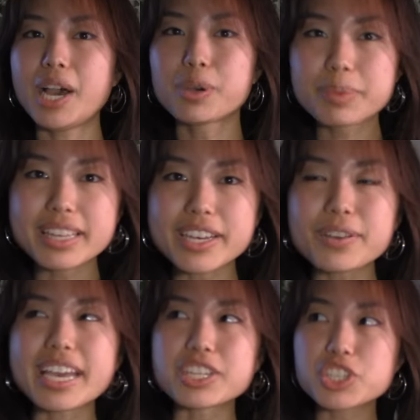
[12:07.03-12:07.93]
would be like,
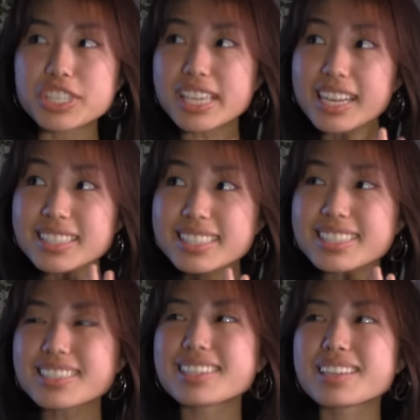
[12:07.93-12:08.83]
okay, Jesus,
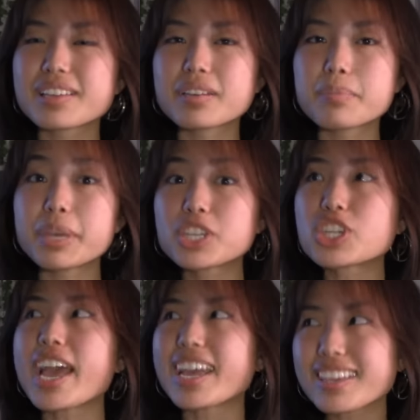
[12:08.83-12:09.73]
Big
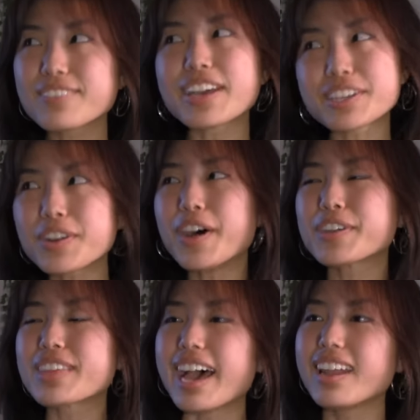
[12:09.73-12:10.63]
J, if I can call
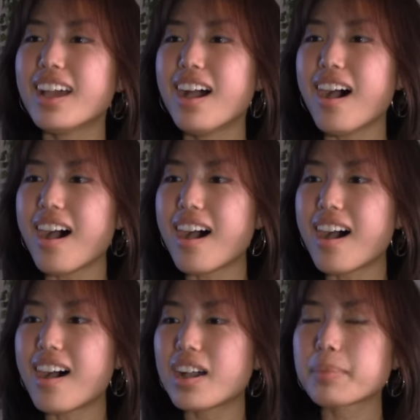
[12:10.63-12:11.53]
you that.
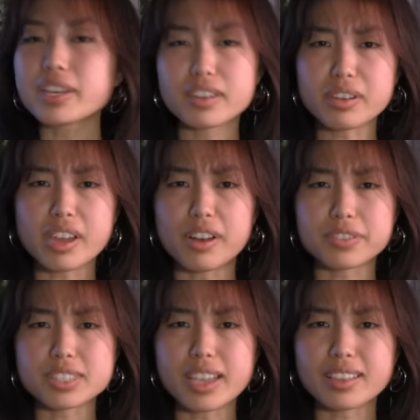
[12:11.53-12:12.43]
Am I gonna go to hell
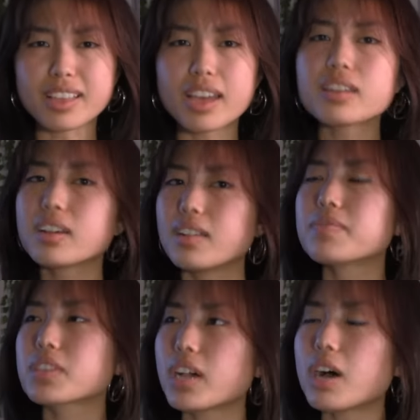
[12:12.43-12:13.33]
for saying that?
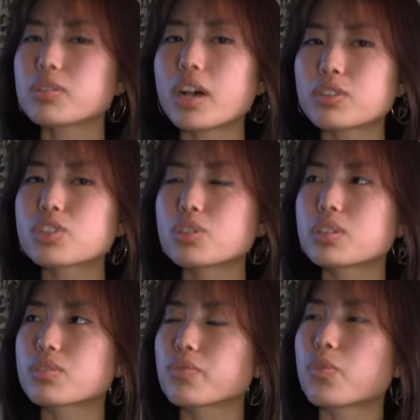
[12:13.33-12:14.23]
I'll just use
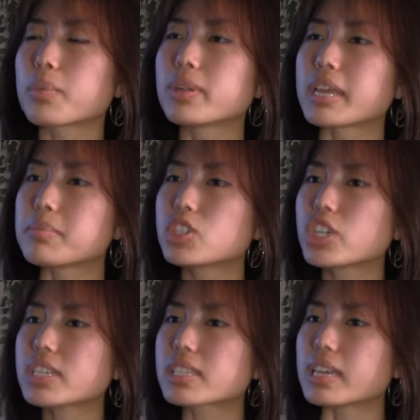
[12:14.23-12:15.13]
his formal name.
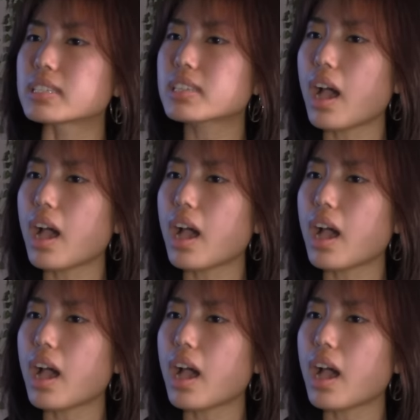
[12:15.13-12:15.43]
Jesus,